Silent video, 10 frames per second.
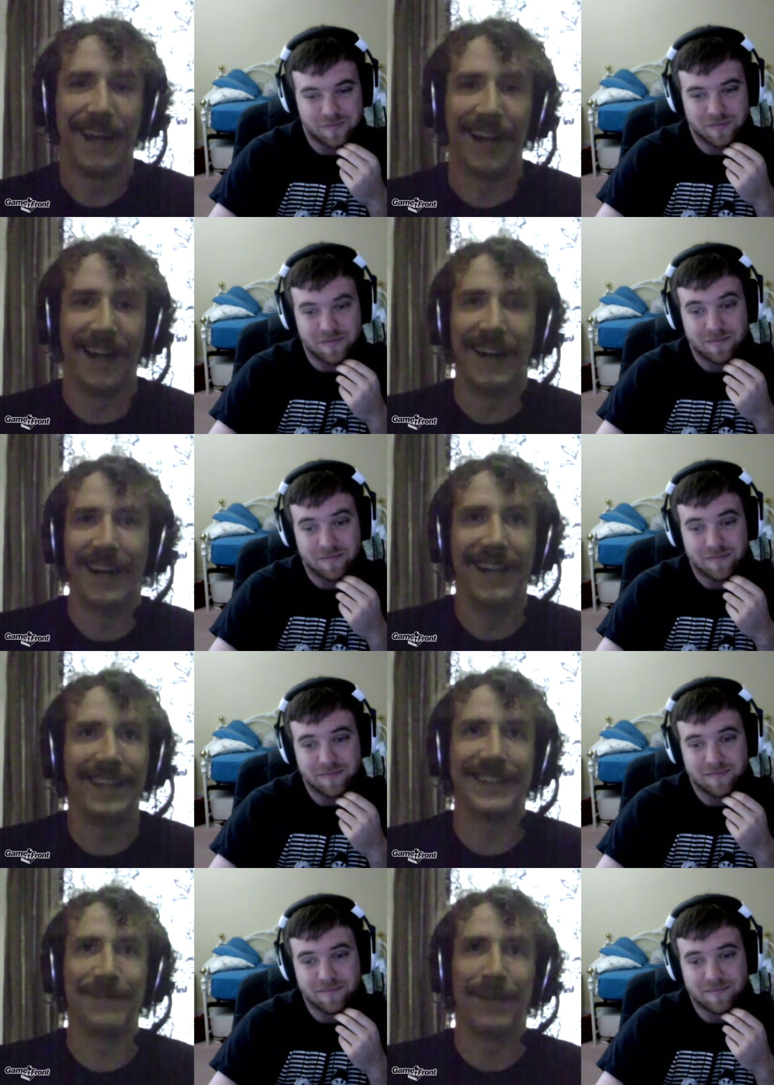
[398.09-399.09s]
Speaker 1: It
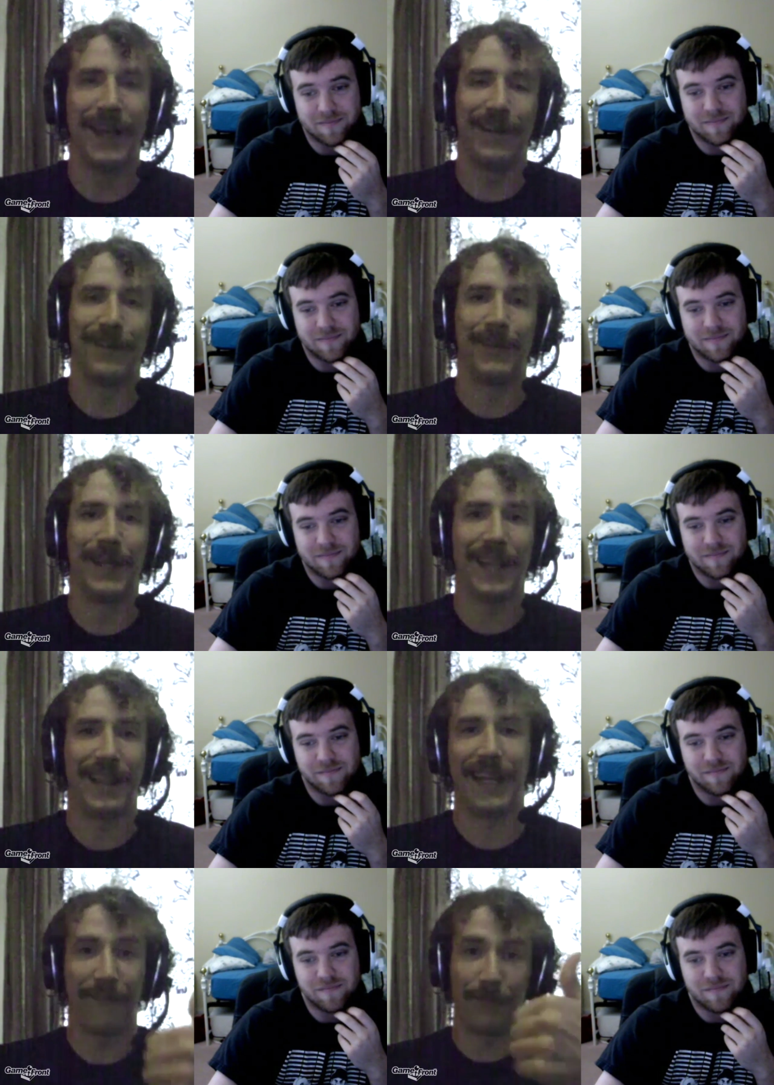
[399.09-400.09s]
doesn't matter to me. I
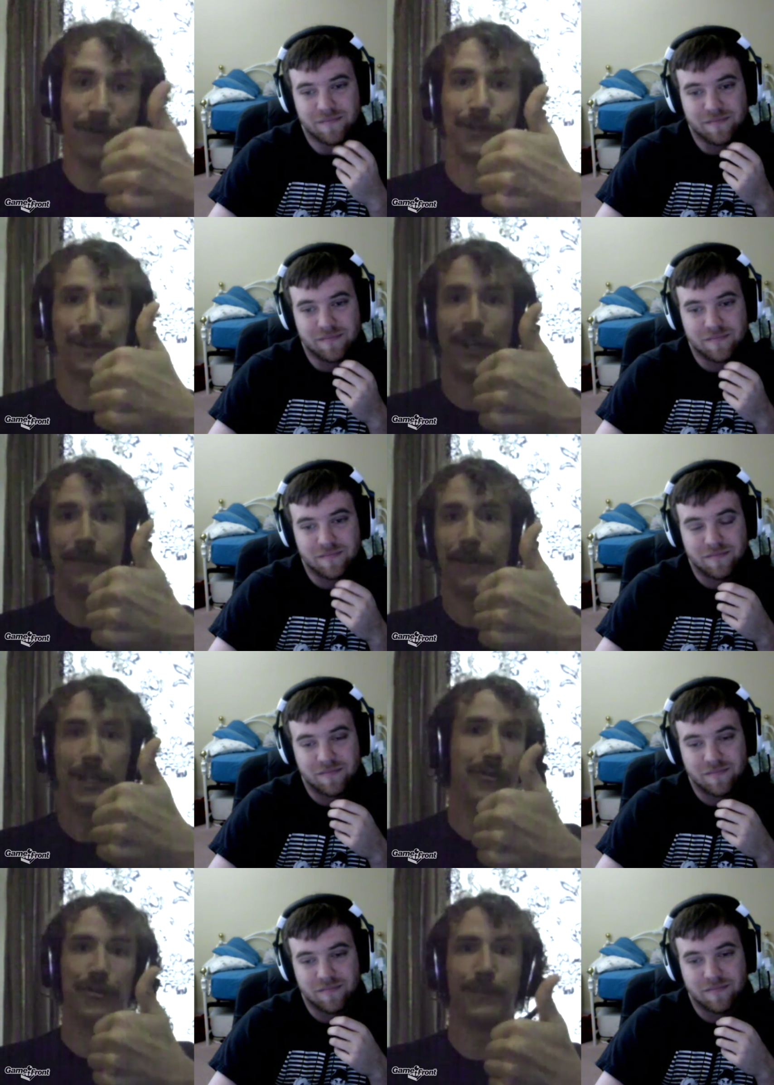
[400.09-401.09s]
think, first off,
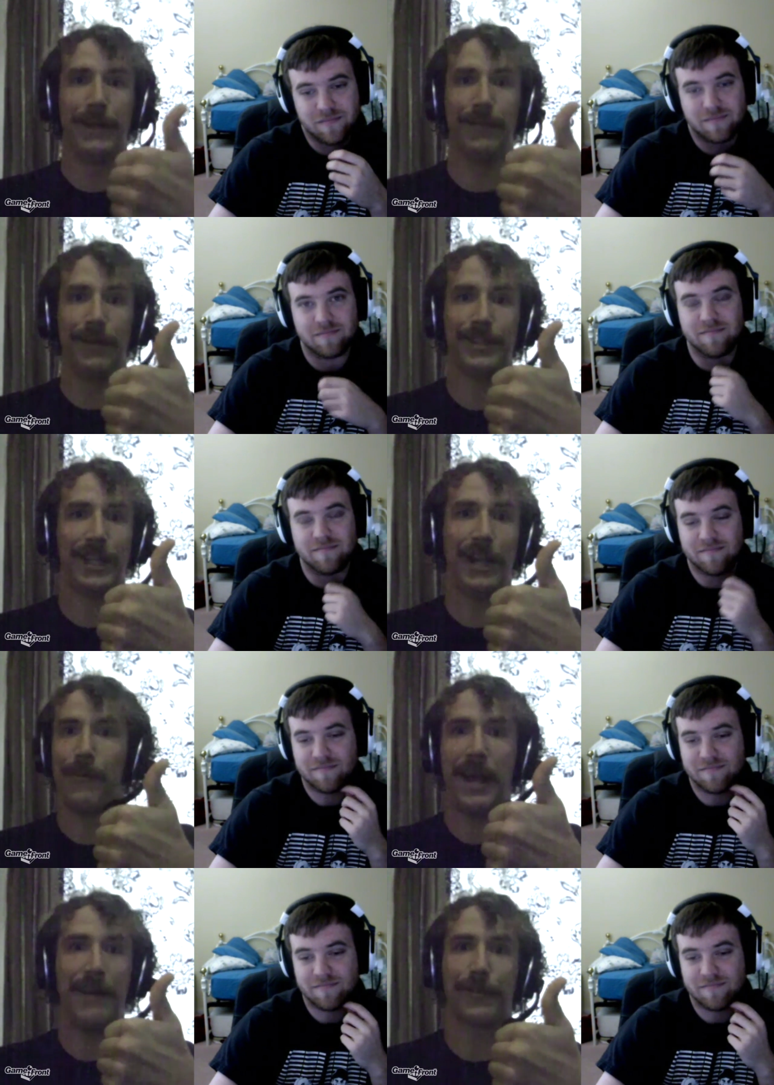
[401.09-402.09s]
you should be able to say
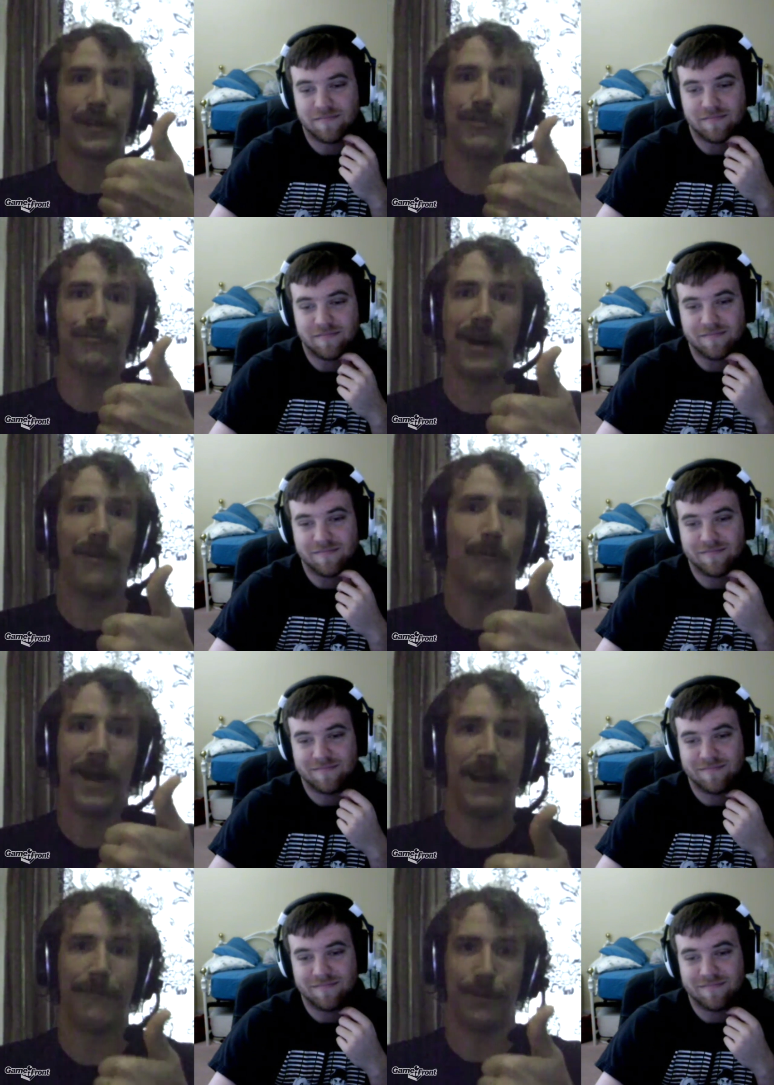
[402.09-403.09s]
whatever you want,
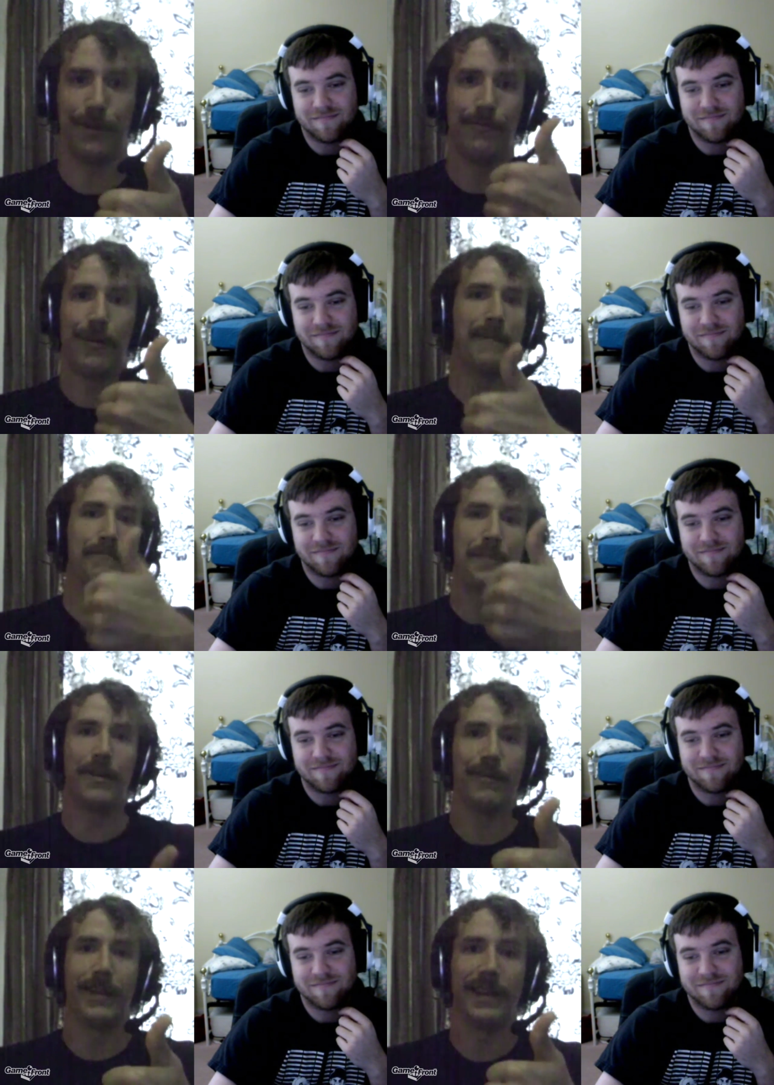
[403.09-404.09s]
whenever you want,
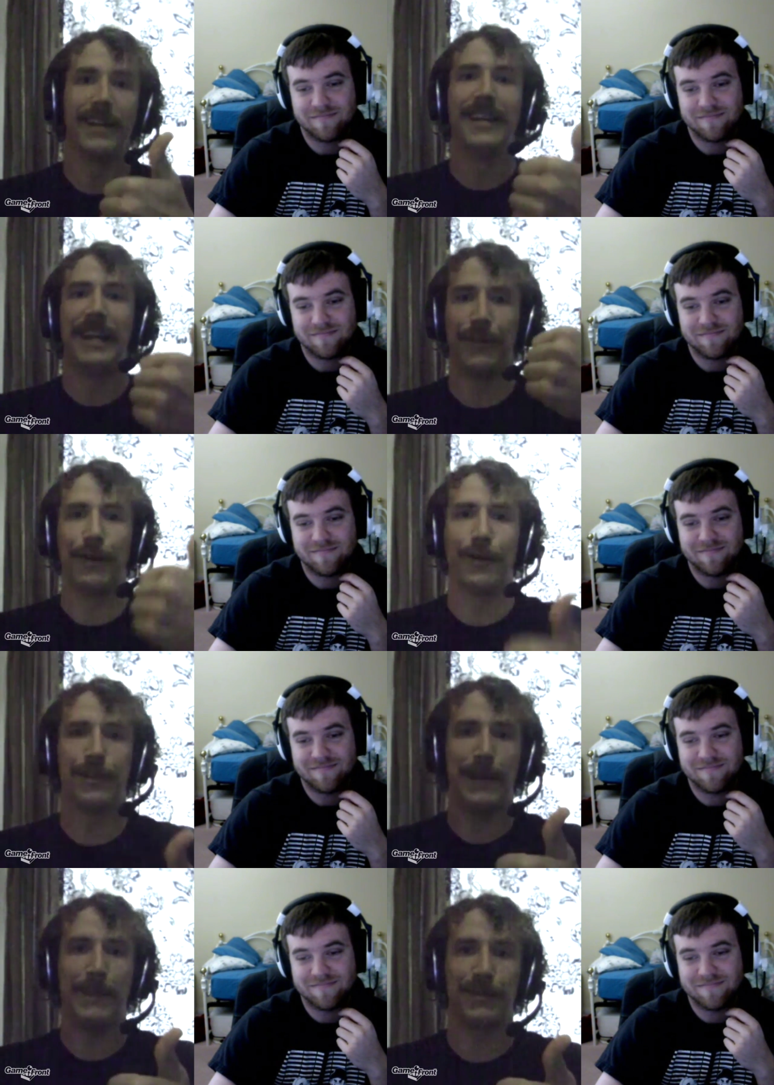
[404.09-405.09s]
period. If it
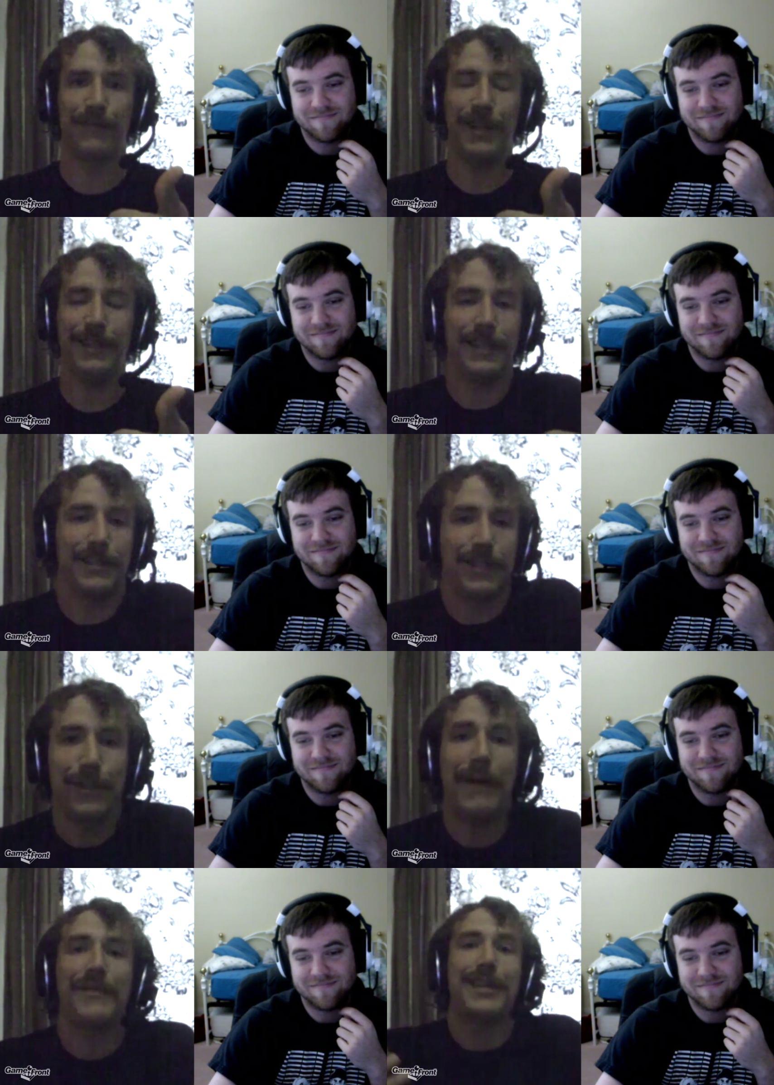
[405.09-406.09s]
hurts people's feelings,
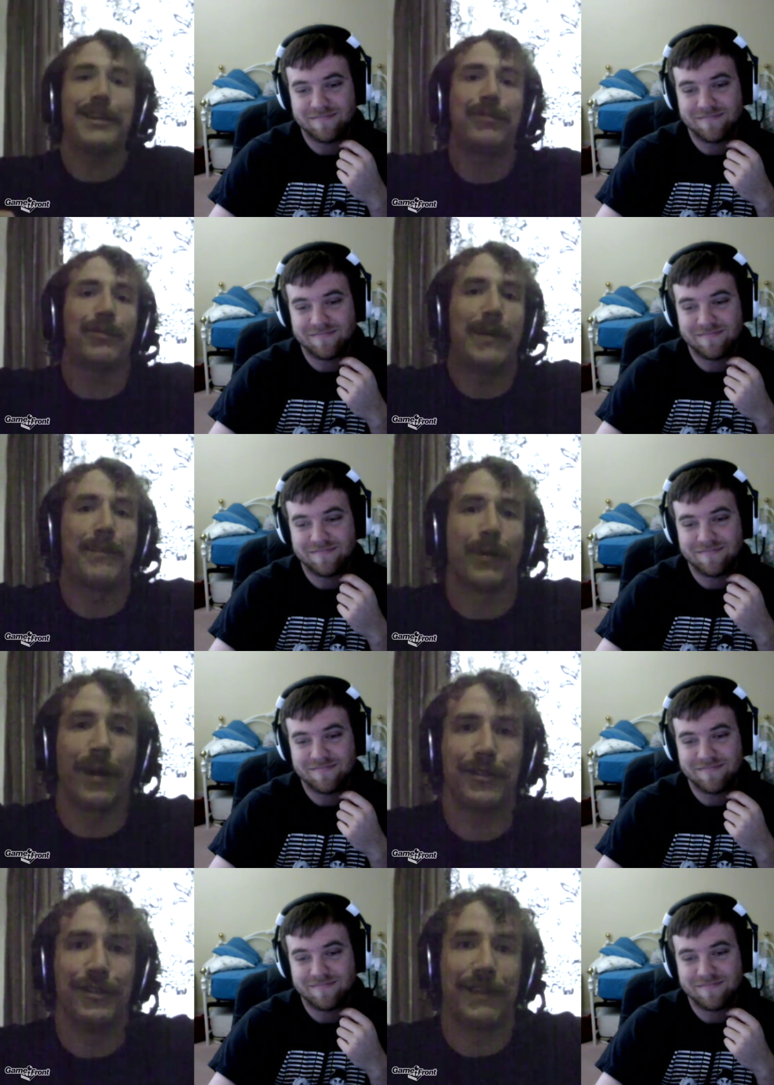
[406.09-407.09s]
you have to deal with the
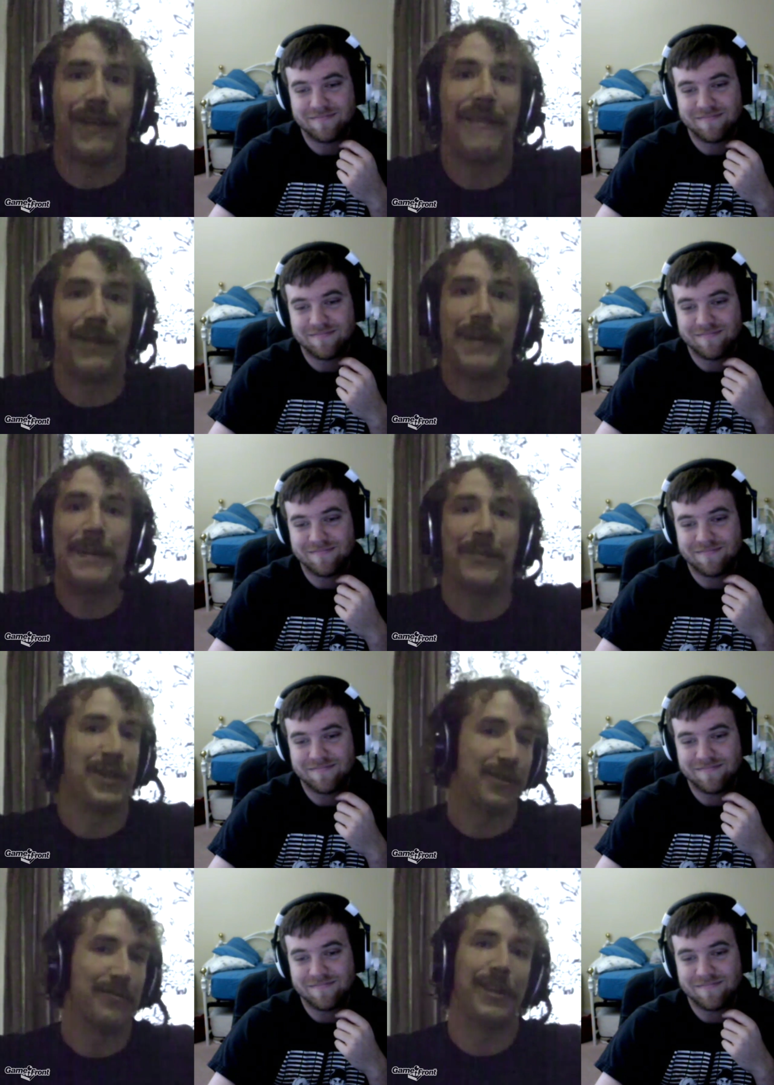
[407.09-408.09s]
repercussions of having people
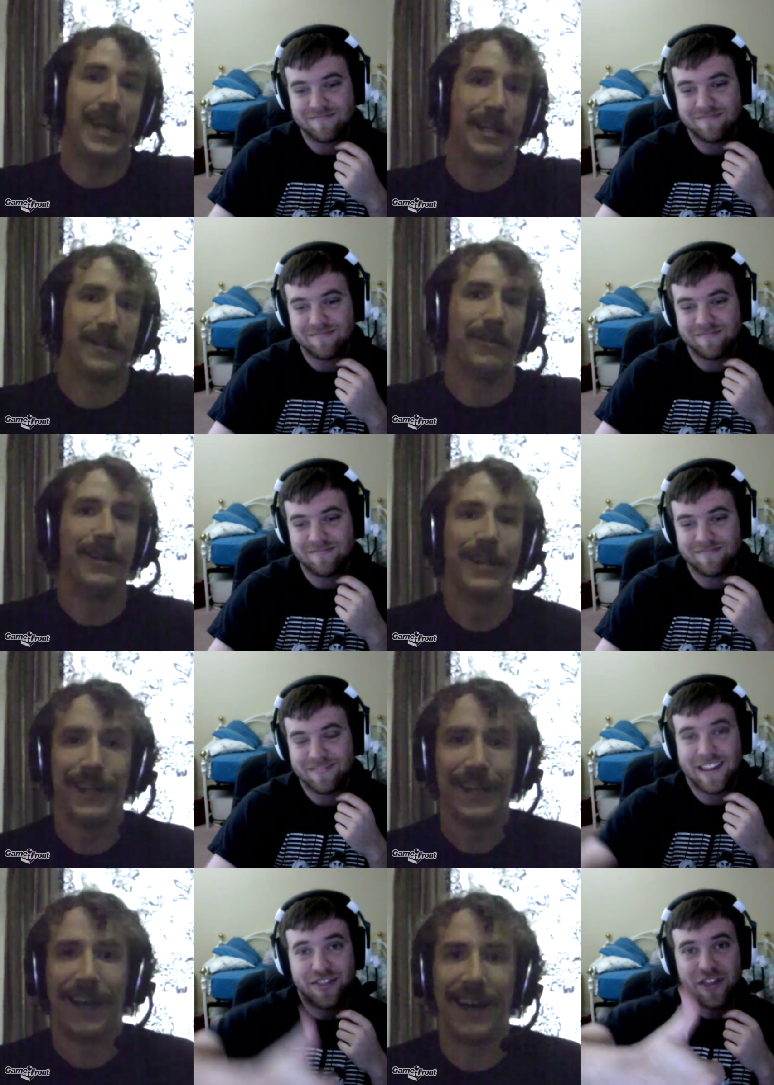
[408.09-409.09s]
that don't like you.
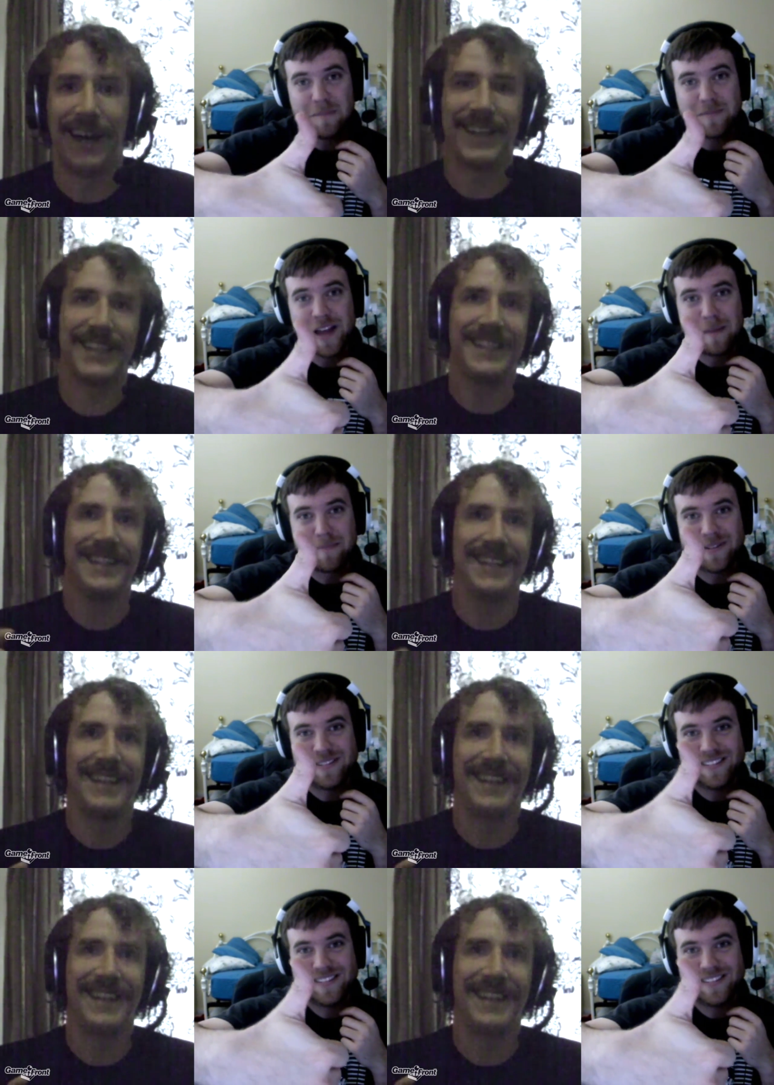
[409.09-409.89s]
What's up?